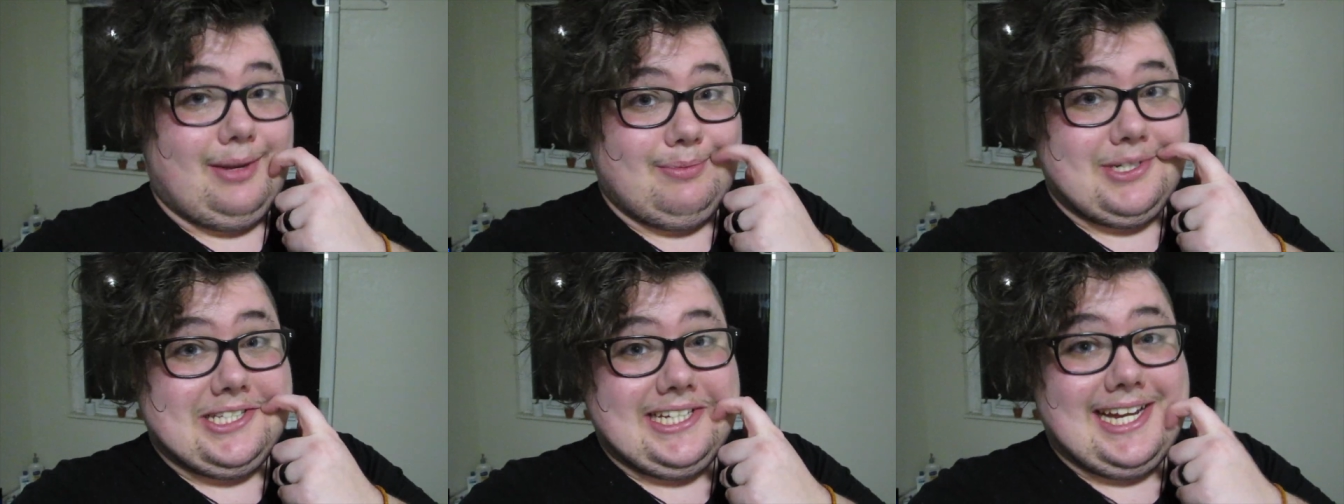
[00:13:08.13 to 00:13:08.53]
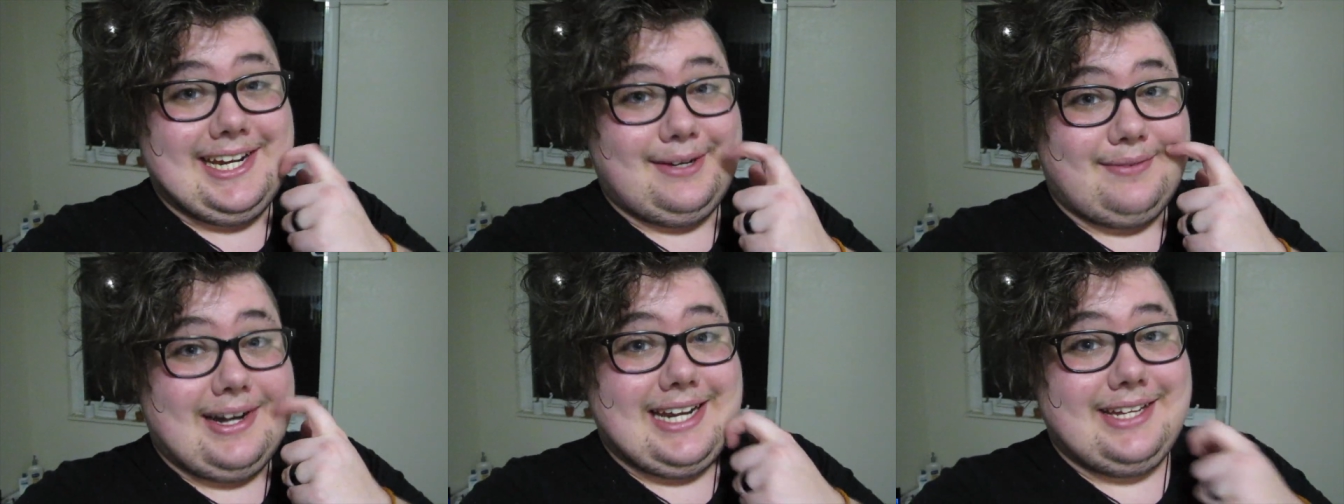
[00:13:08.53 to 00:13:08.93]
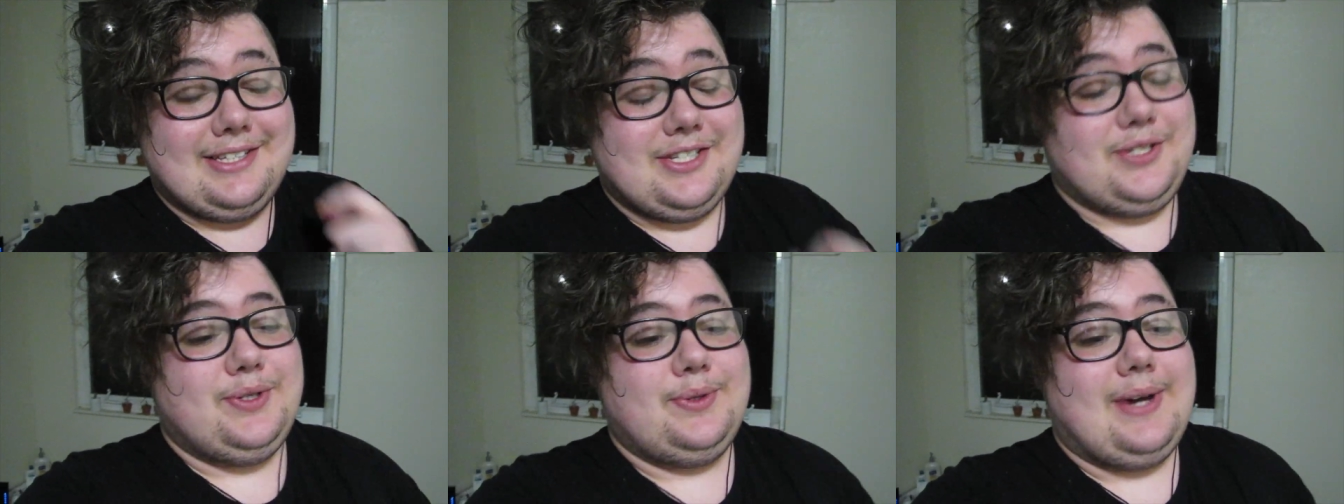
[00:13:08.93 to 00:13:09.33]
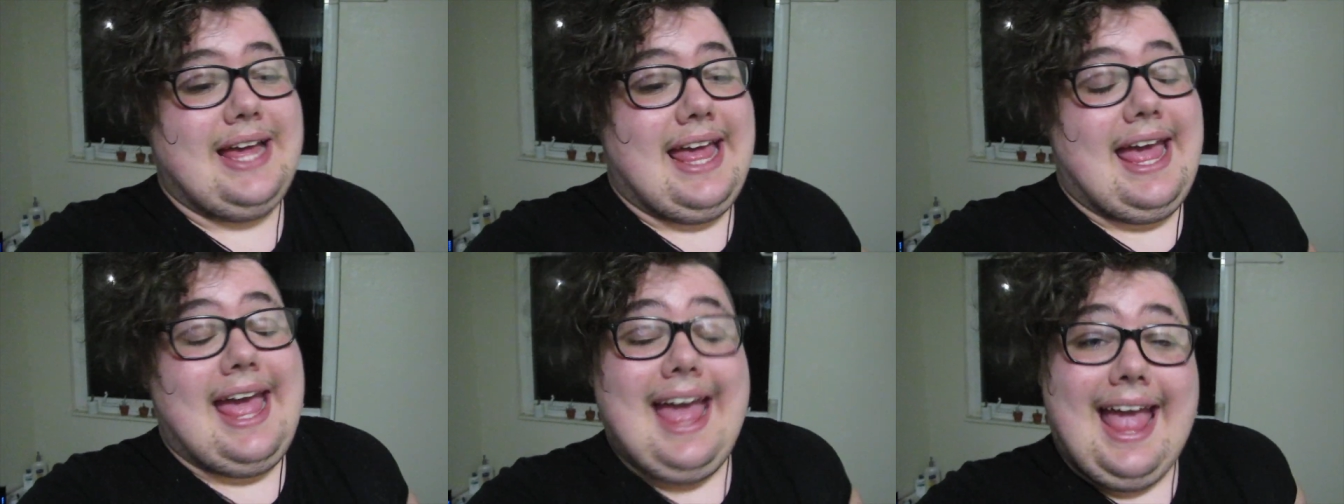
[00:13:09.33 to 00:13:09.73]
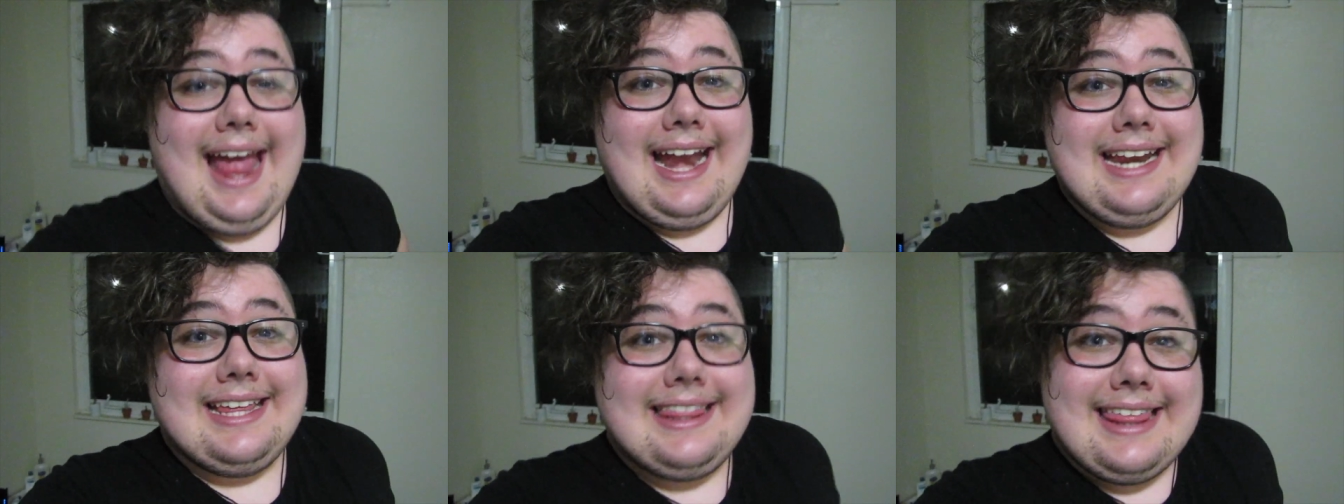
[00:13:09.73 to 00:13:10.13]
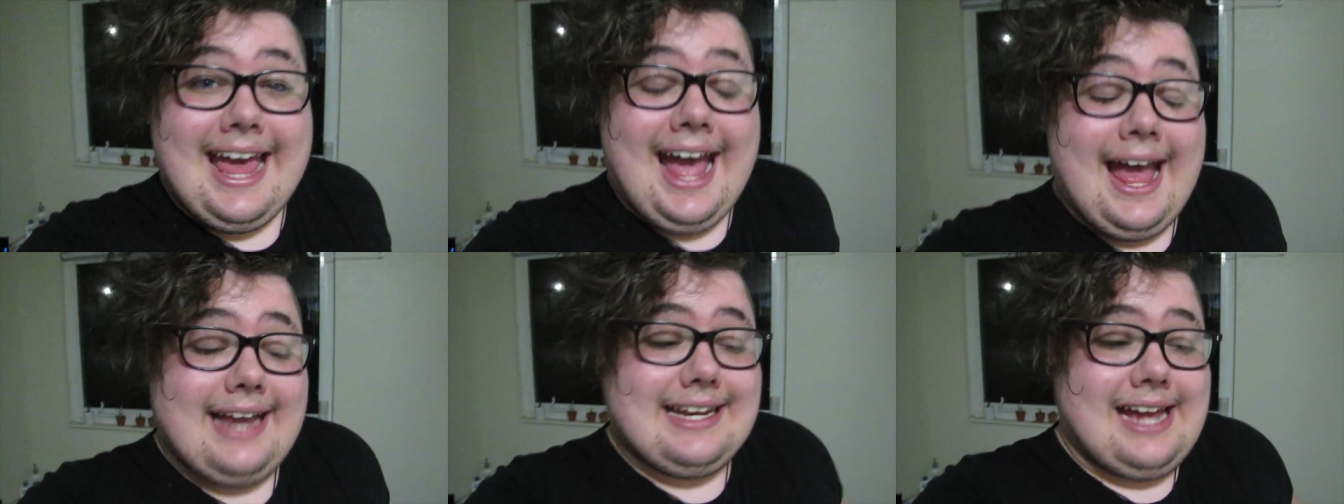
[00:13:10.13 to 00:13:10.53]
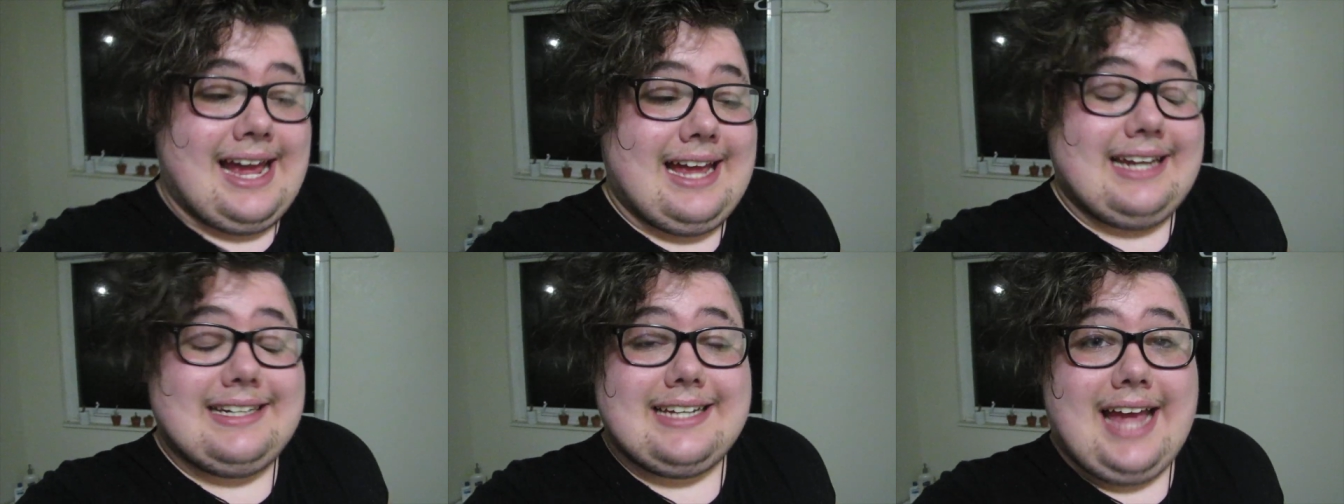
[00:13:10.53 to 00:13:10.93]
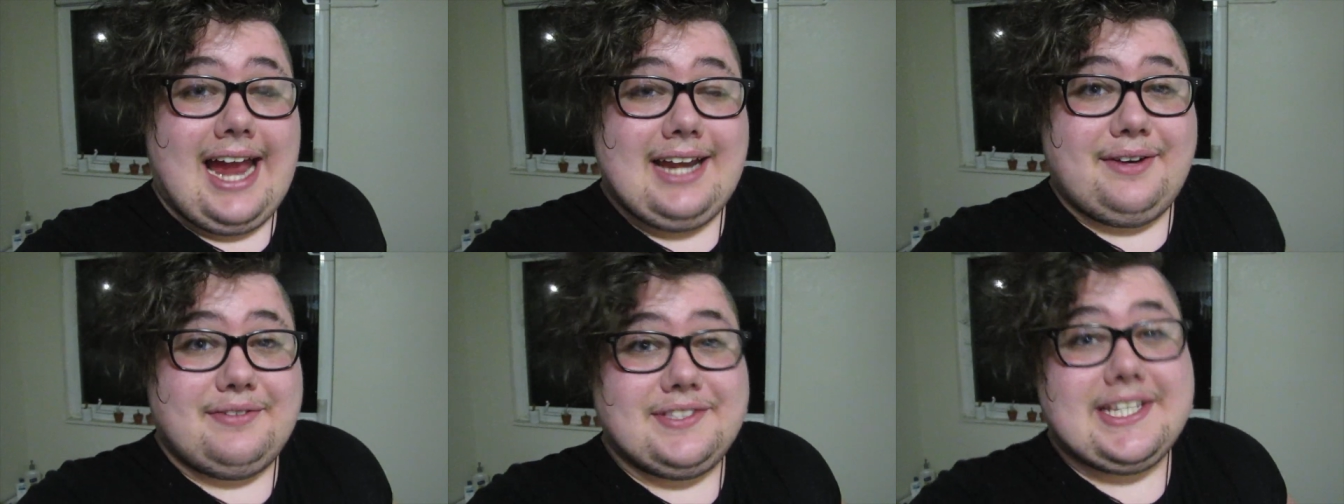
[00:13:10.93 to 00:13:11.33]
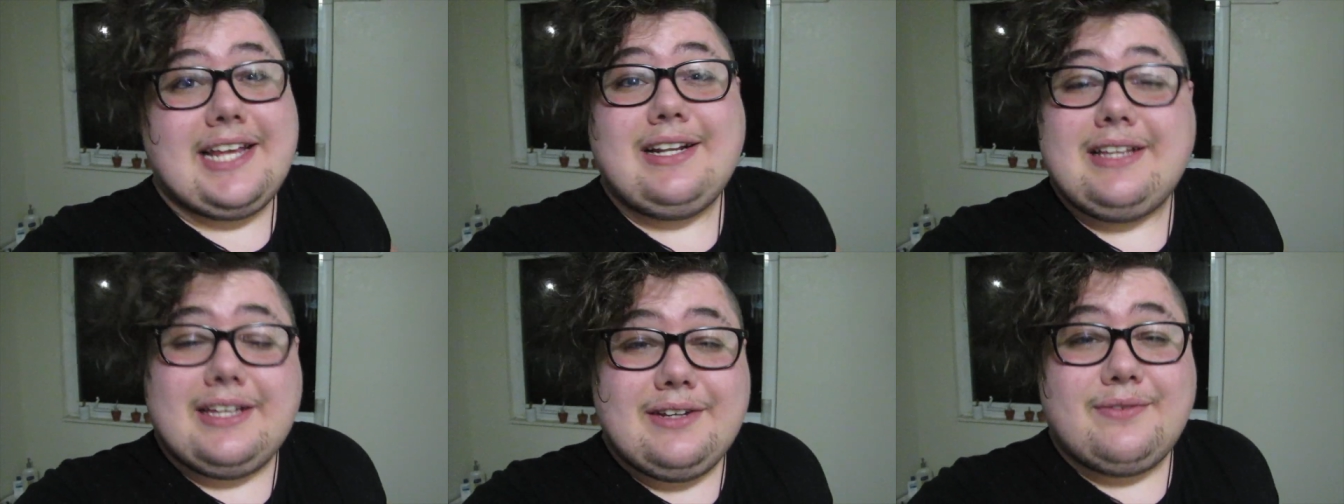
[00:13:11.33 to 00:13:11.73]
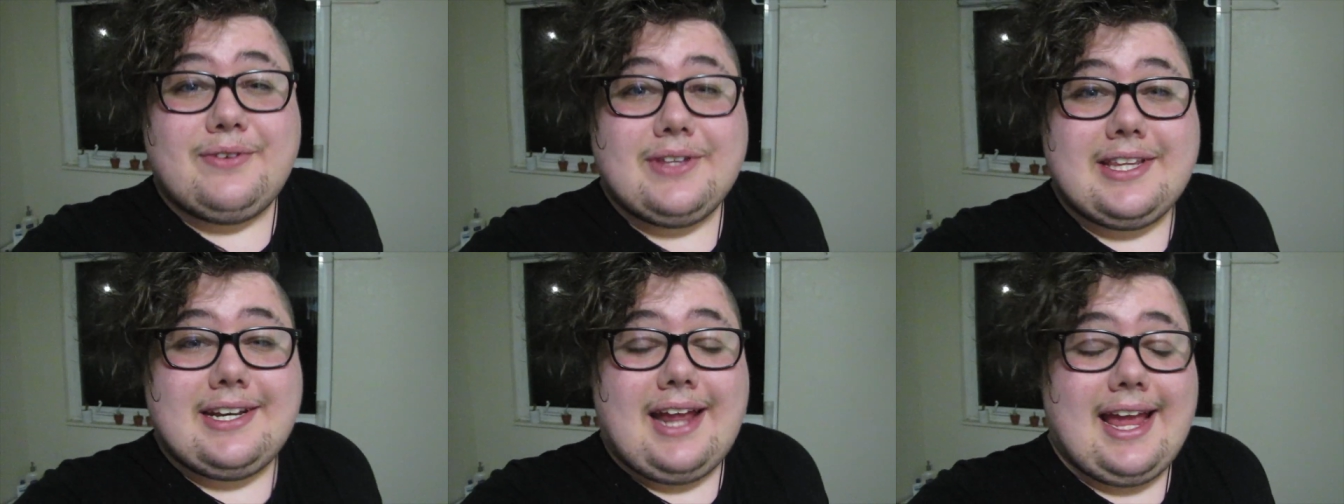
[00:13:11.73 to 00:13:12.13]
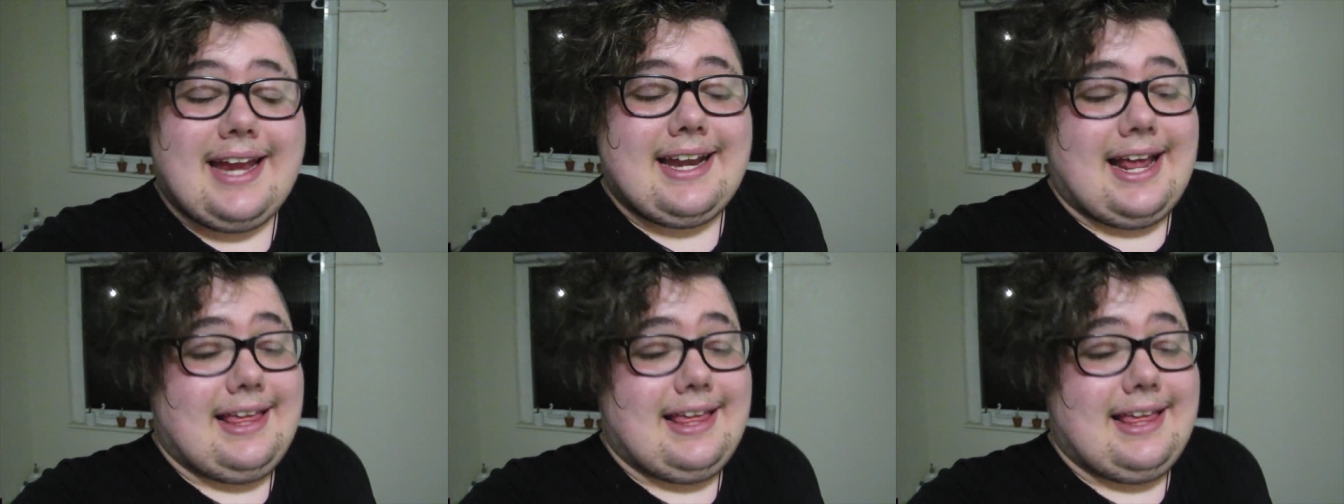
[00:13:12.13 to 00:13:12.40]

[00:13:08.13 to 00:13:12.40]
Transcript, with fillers: I'm just getting ready to edit that and kind of settle in for the night.